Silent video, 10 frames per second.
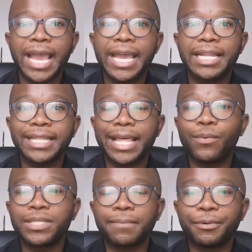and that
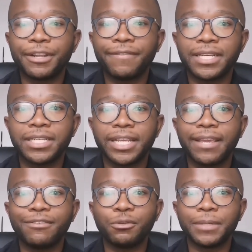was the brief that she
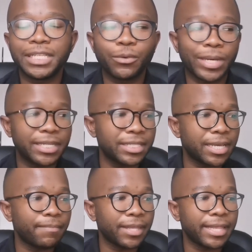gave to me. She wanted
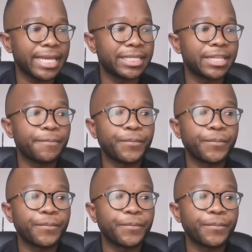something that